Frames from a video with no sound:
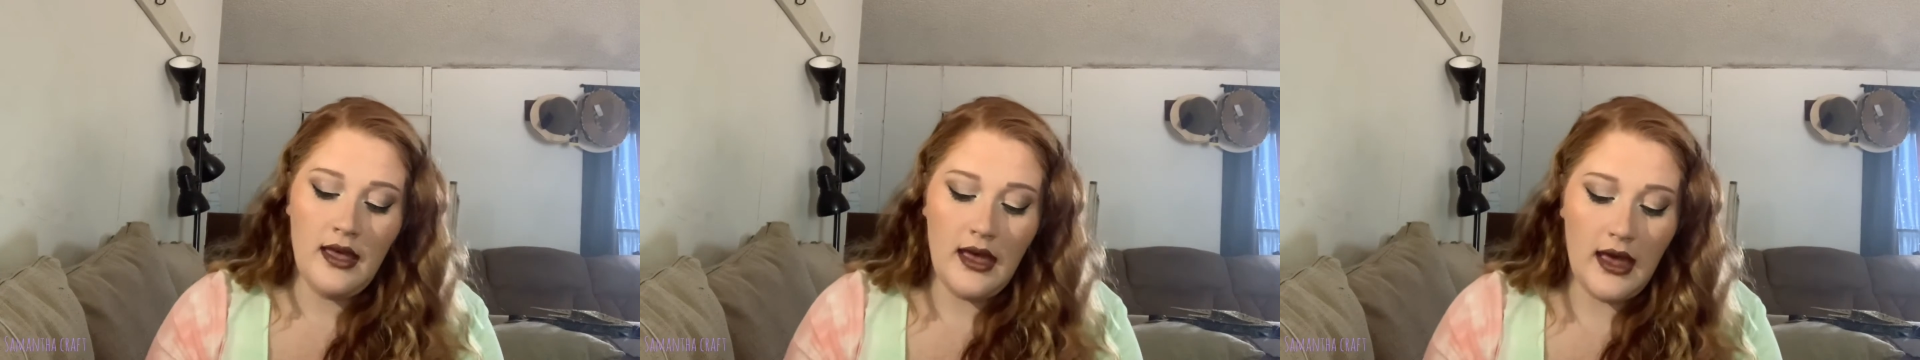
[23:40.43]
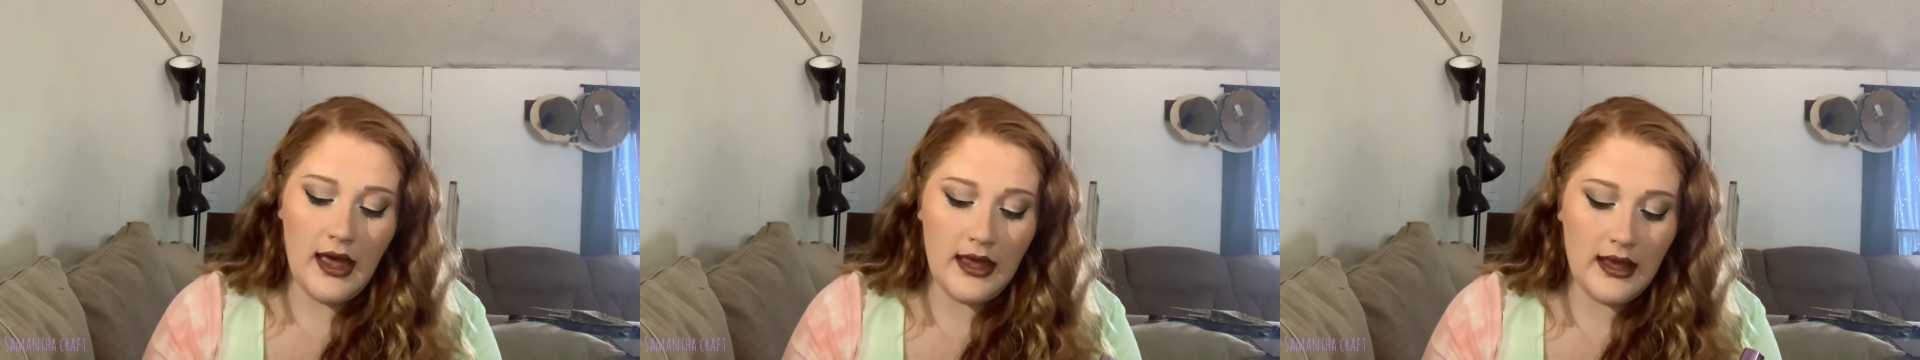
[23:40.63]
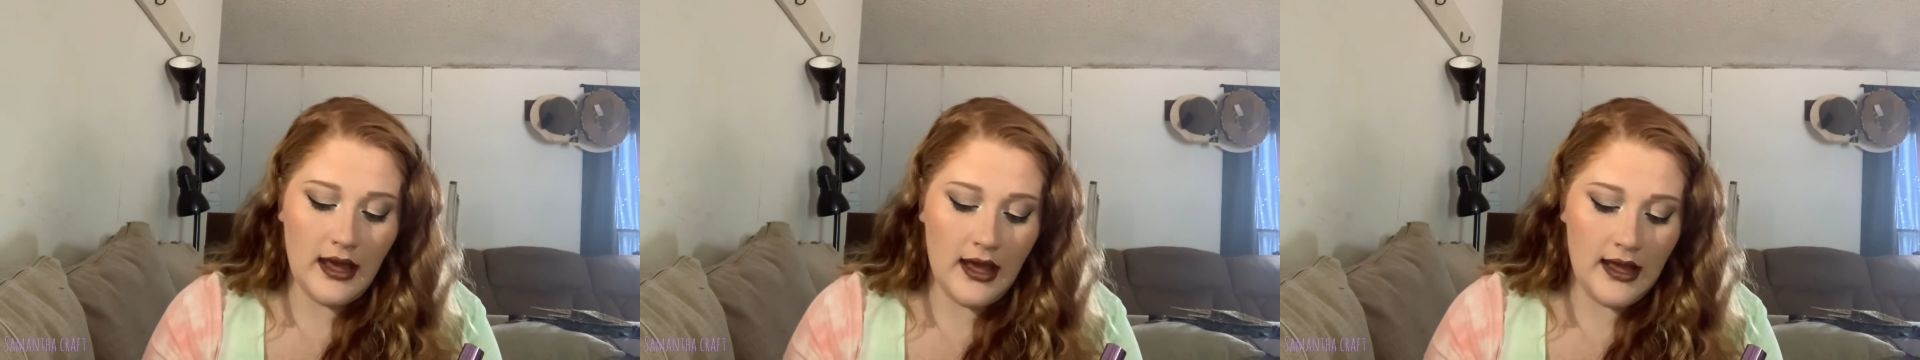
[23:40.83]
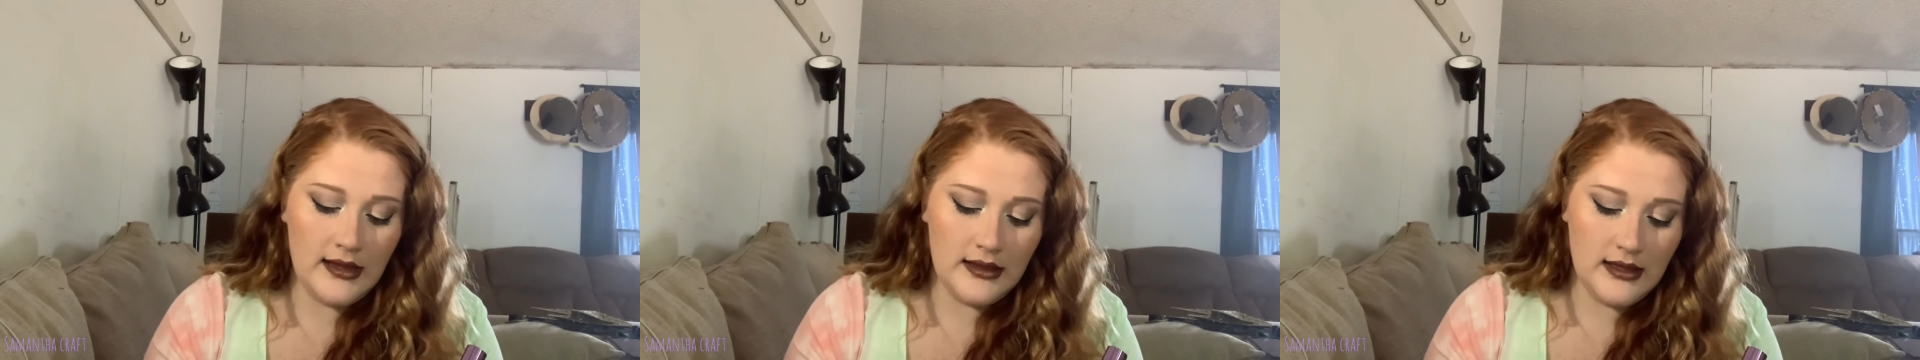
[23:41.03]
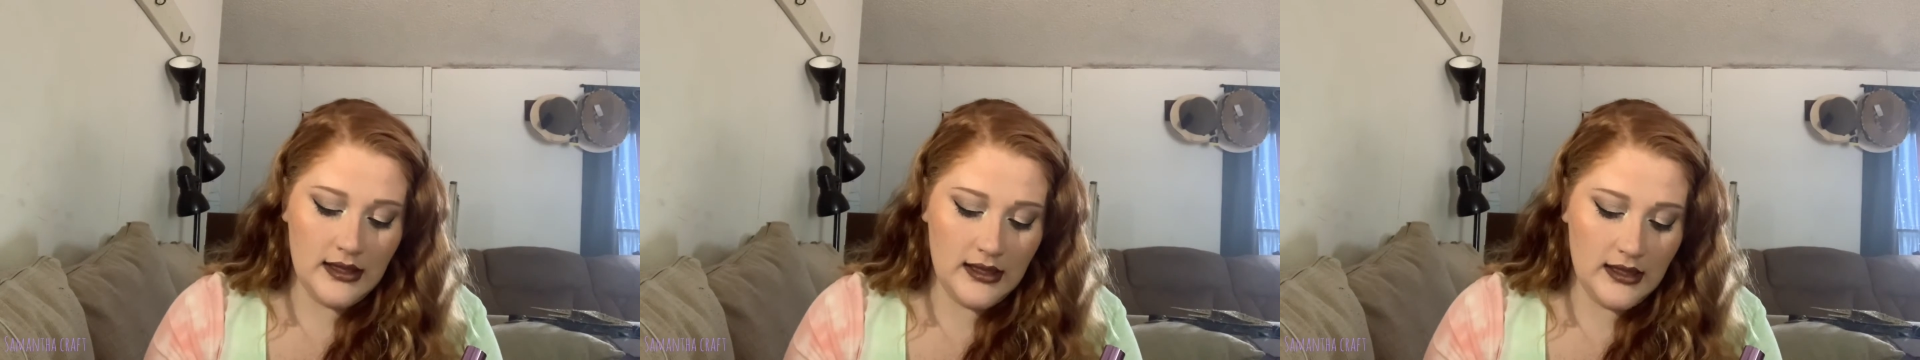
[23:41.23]
I got
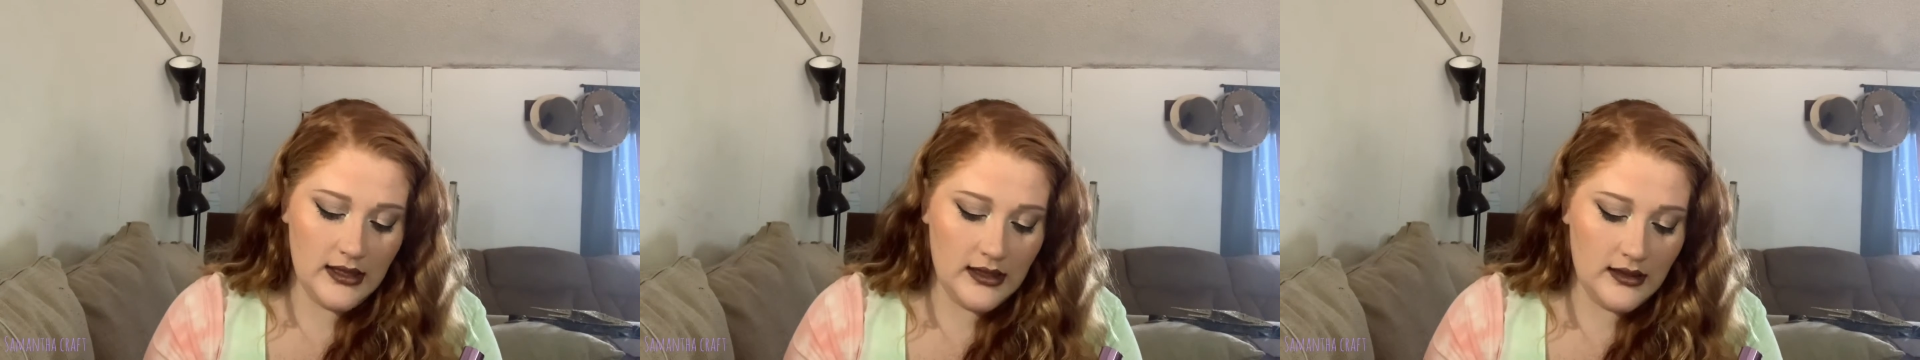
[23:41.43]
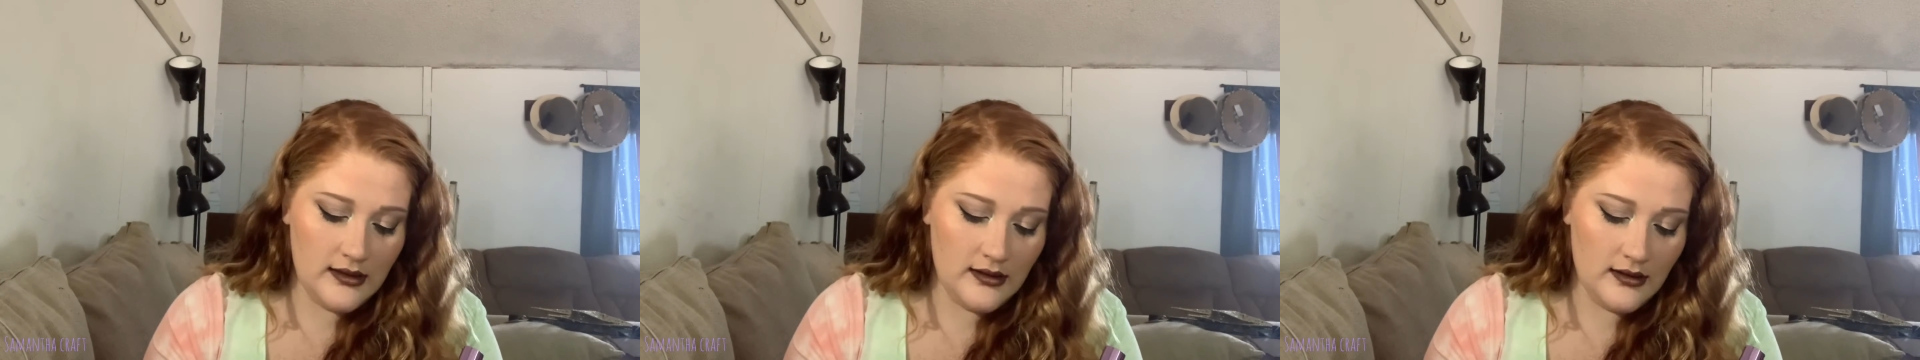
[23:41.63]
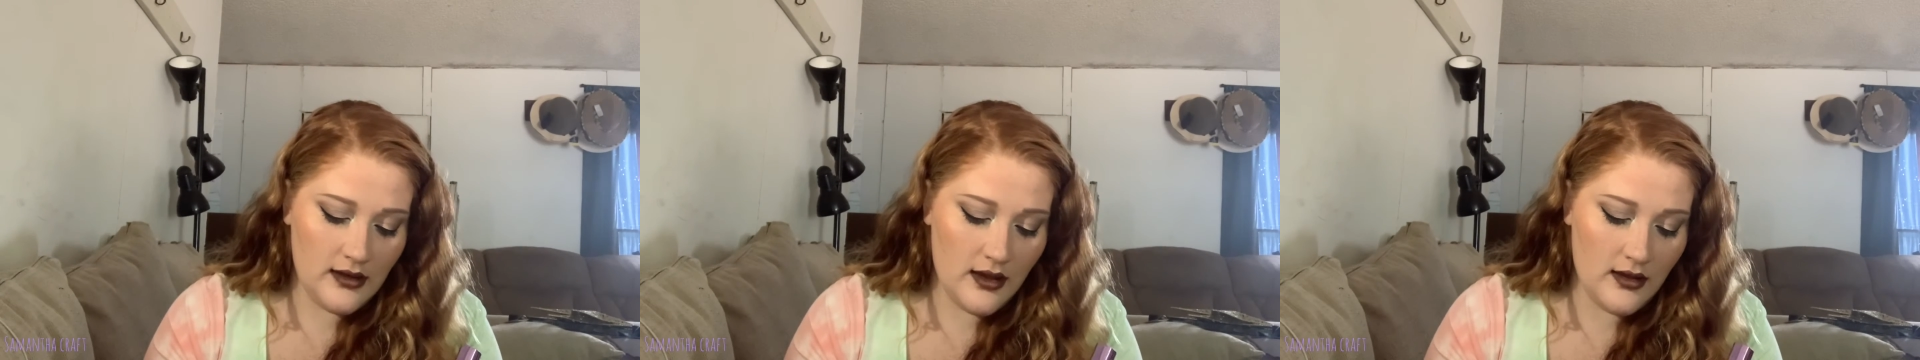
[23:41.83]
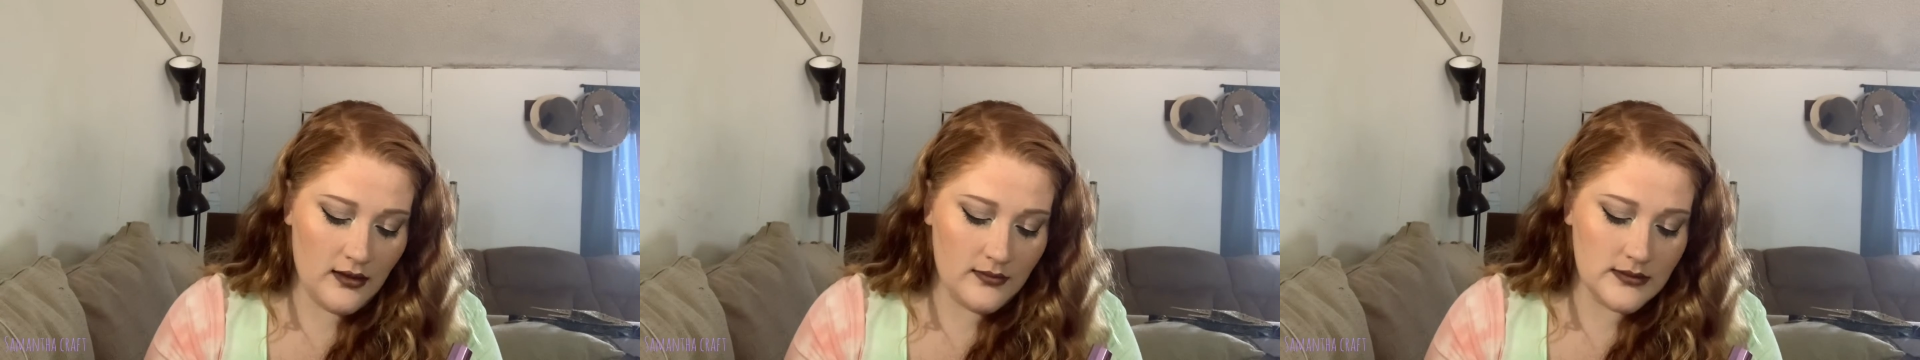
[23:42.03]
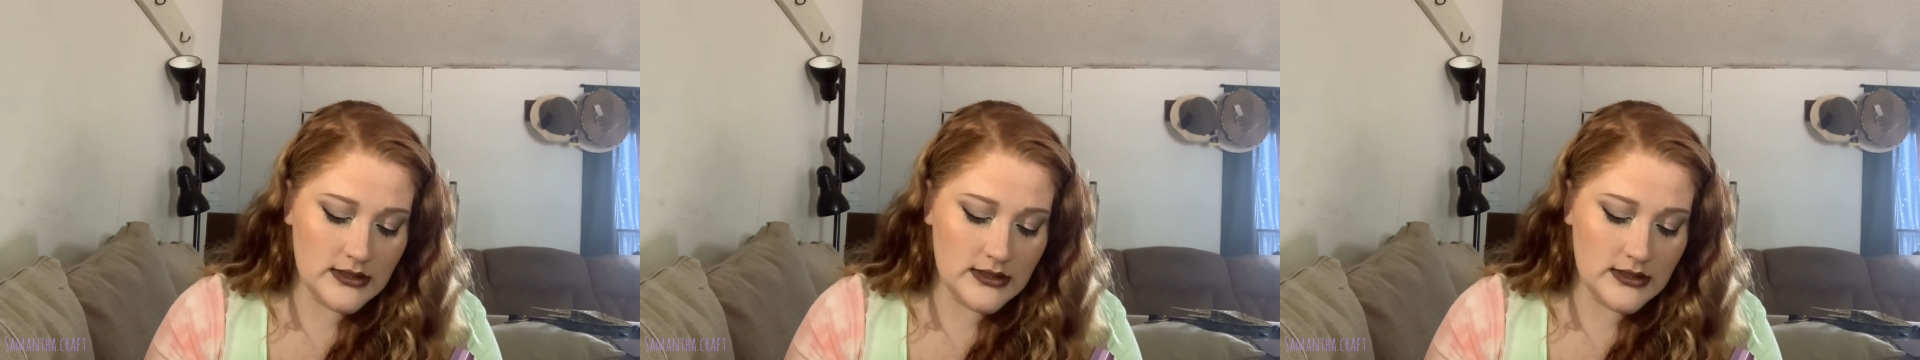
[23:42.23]
the um,